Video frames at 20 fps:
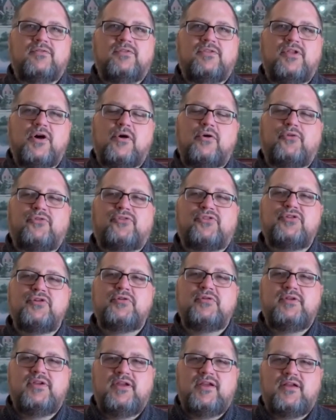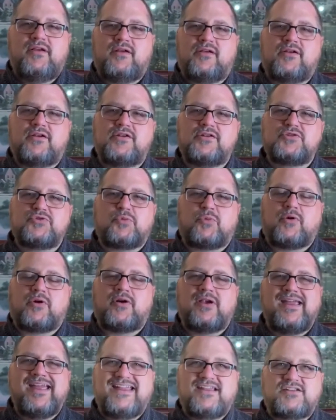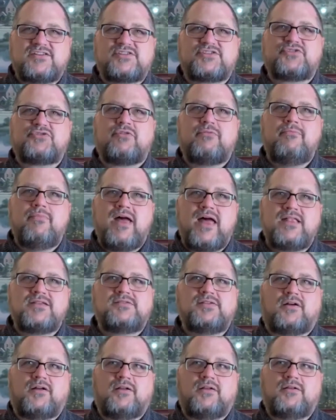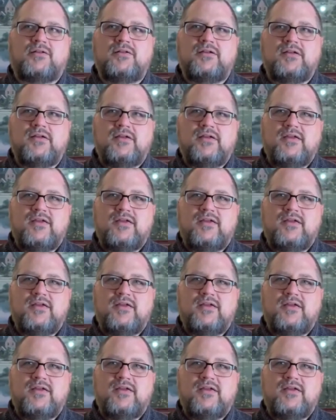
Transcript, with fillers: those two years were instrumental